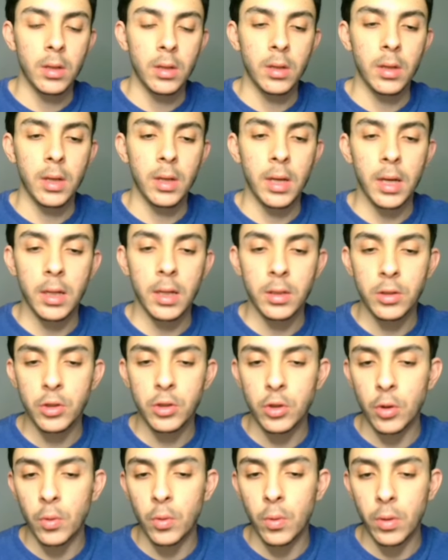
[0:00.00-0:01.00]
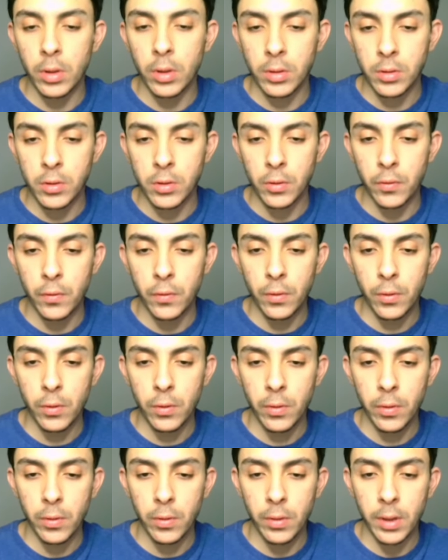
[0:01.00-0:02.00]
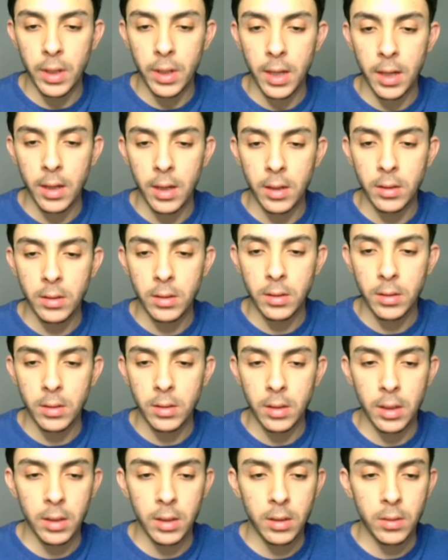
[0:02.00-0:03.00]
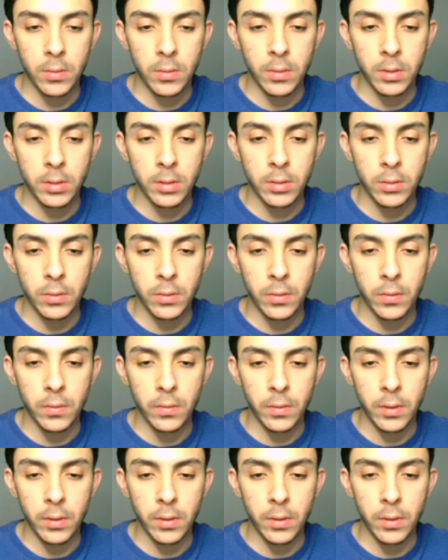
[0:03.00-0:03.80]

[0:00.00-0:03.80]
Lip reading: and so on and so forth. You can add like 1, 2, 3,